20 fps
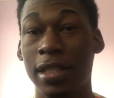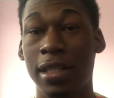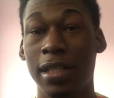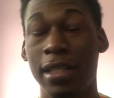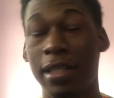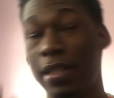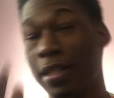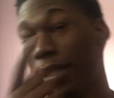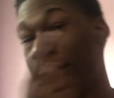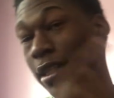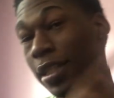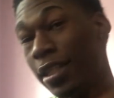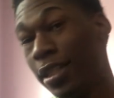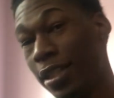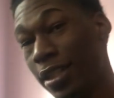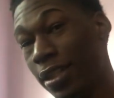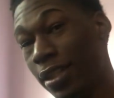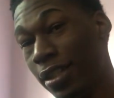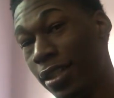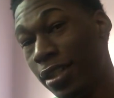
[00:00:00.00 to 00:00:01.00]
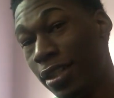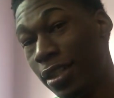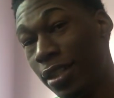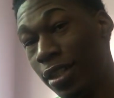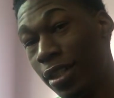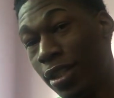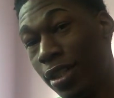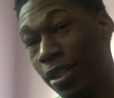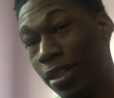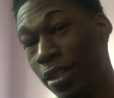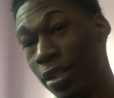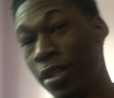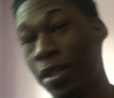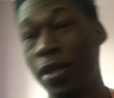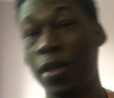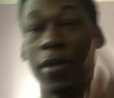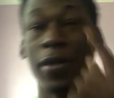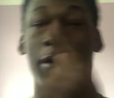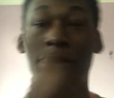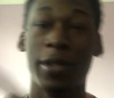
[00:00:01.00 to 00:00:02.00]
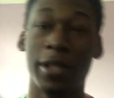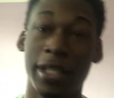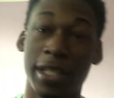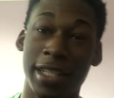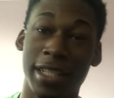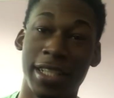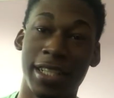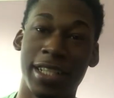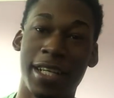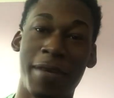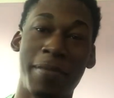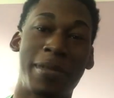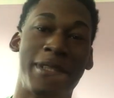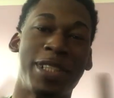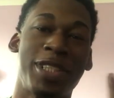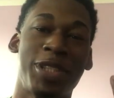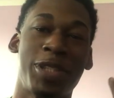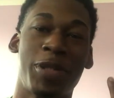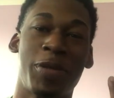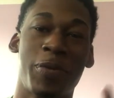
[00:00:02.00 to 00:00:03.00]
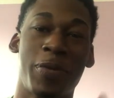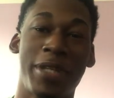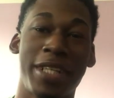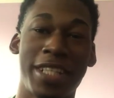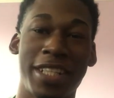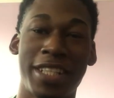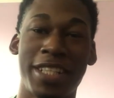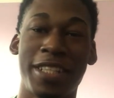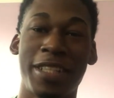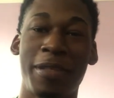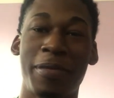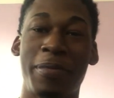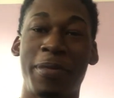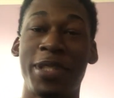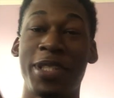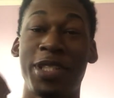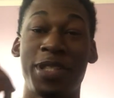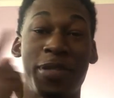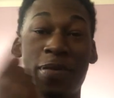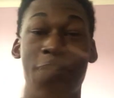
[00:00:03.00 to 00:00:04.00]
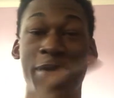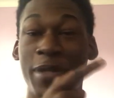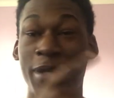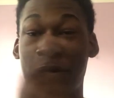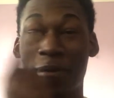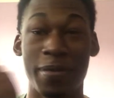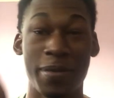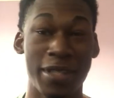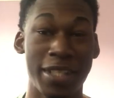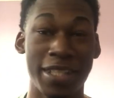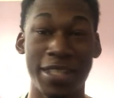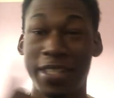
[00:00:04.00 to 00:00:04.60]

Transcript: either here or here. I'm not sure where, but somewhere up here.